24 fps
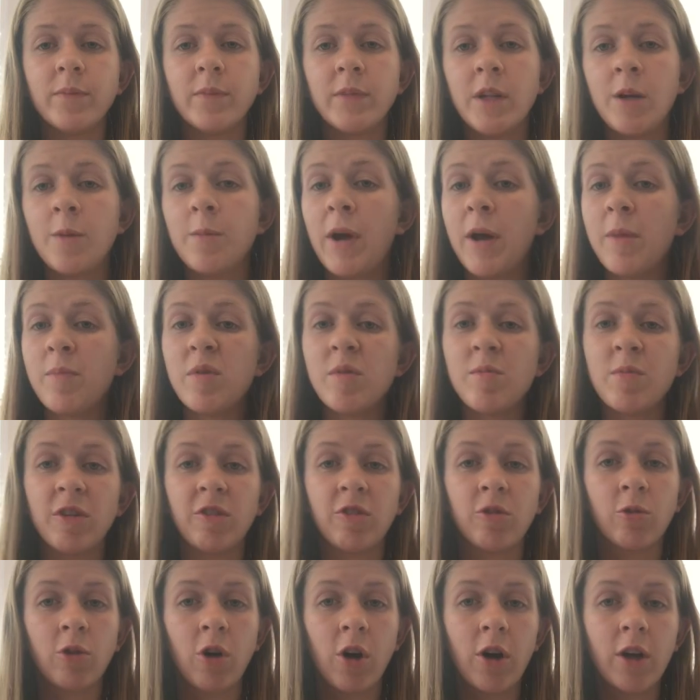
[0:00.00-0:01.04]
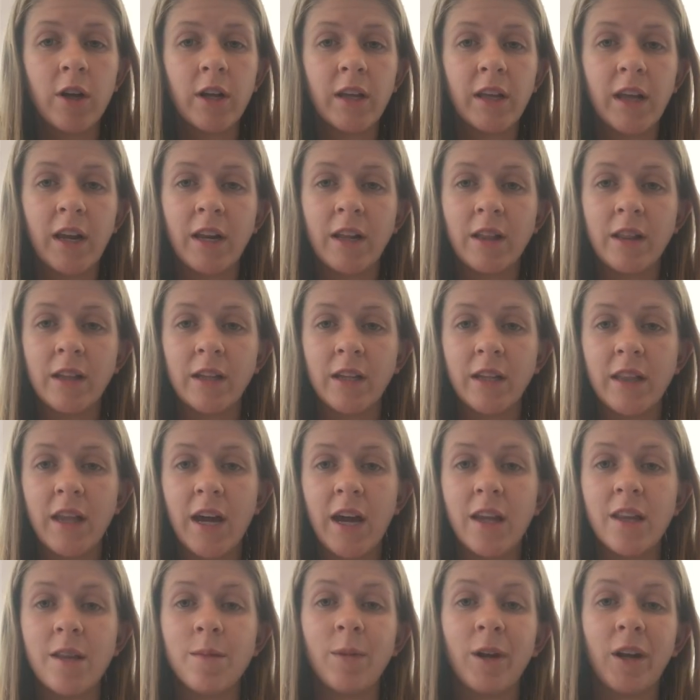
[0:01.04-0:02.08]
There might be muscle guarding and anything like
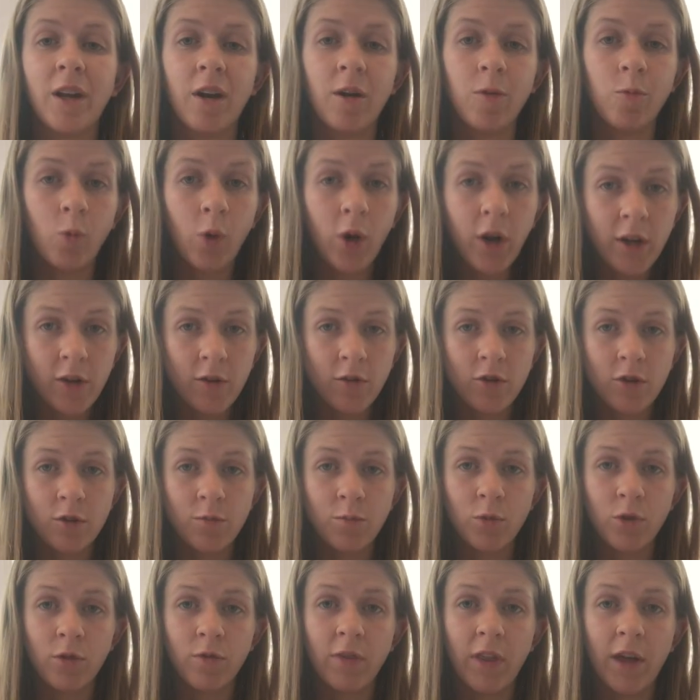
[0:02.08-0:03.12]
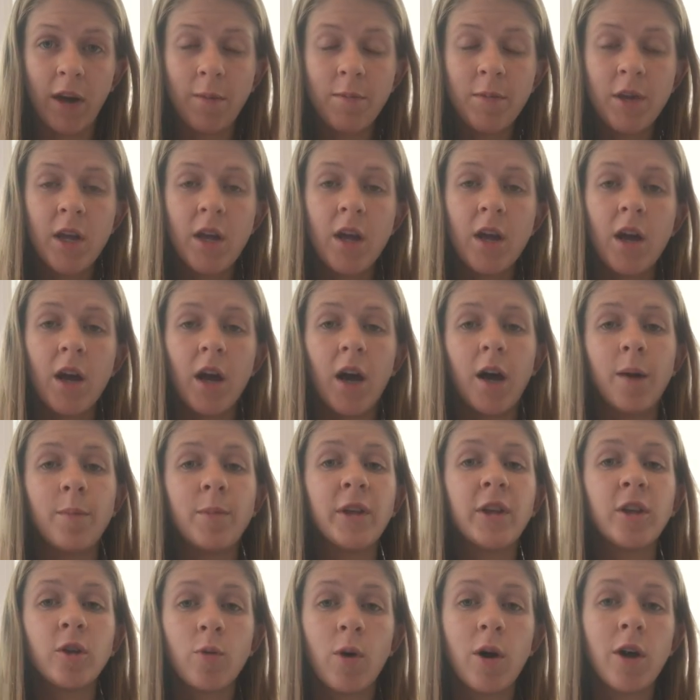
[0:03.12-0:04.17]
that. They may not want you to move them,
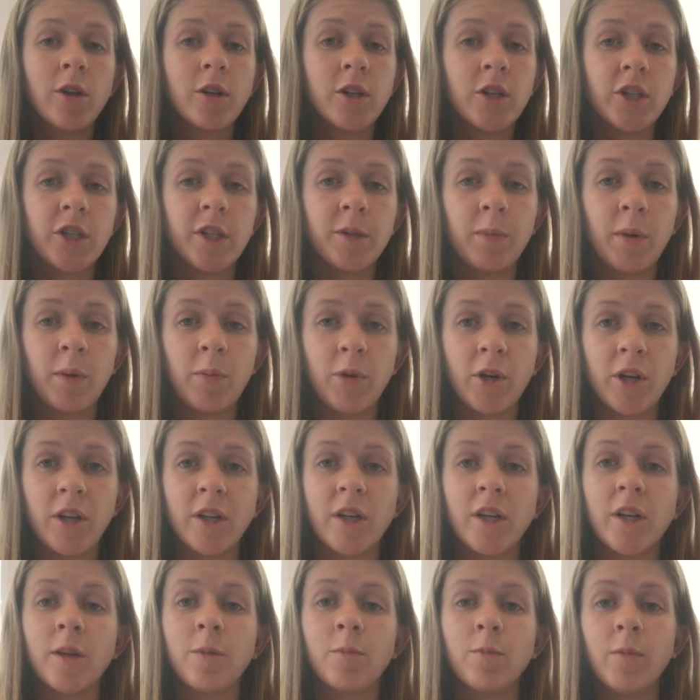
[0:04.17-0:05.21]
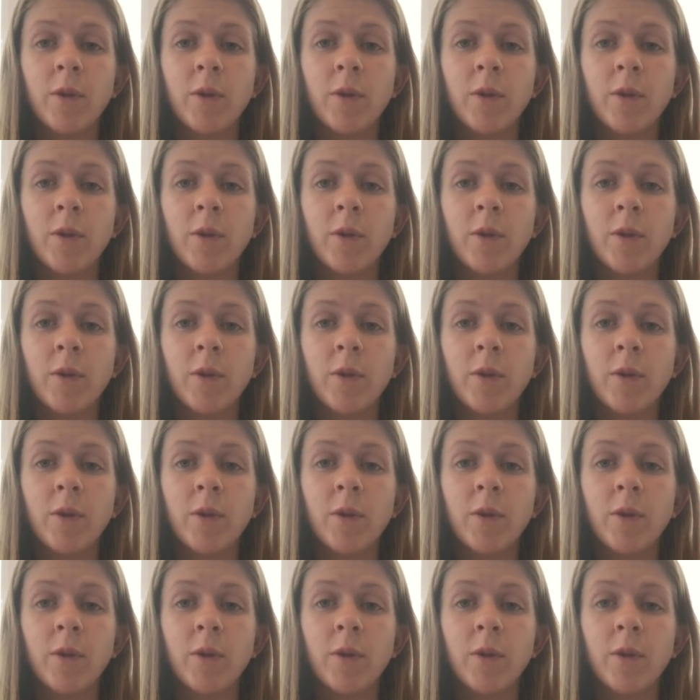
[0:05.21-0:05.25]
but the quality should be pretty good